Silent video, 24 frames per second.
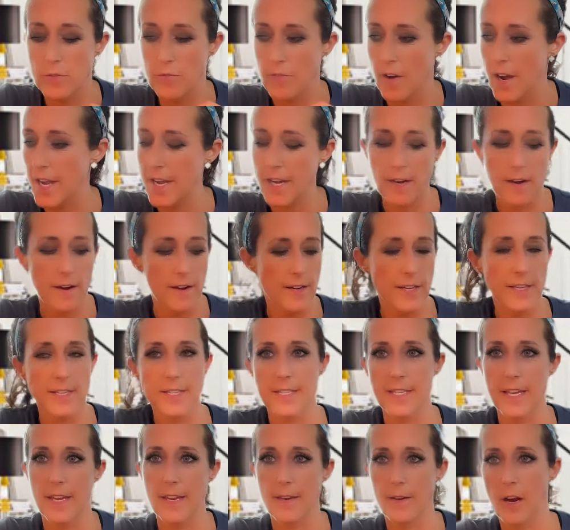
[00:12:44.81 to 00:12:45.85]
writing on
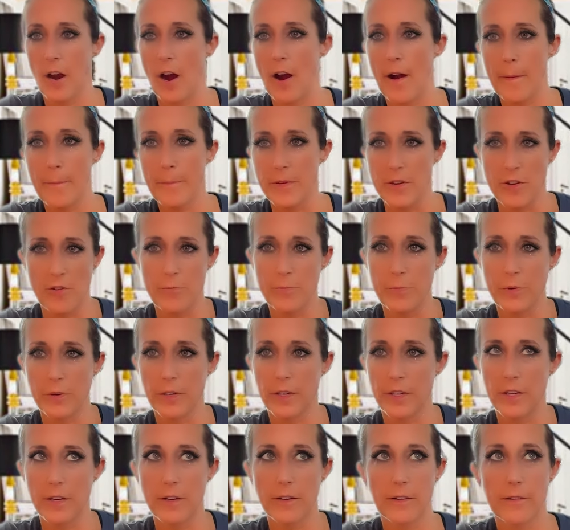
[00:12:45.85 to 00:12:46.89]
his like cop
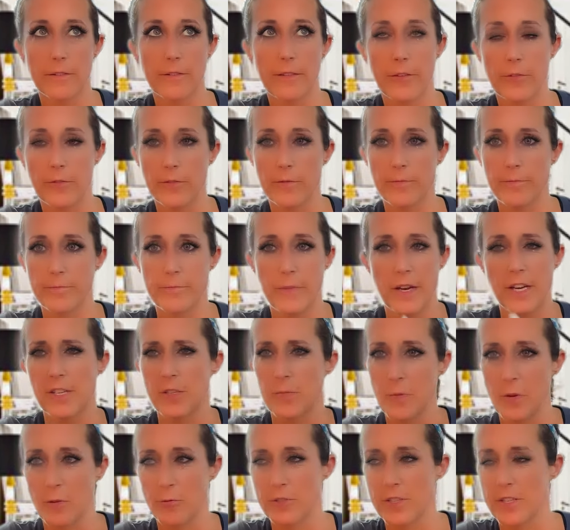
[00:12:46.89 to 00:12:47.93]
notebook. You know, my
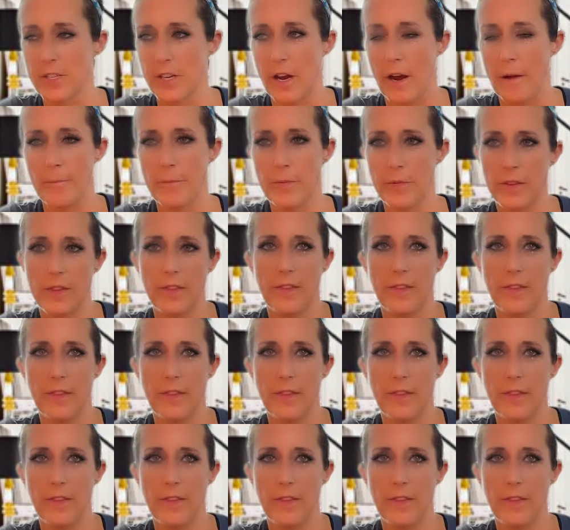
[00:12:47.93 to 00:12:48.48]
husband was a cop.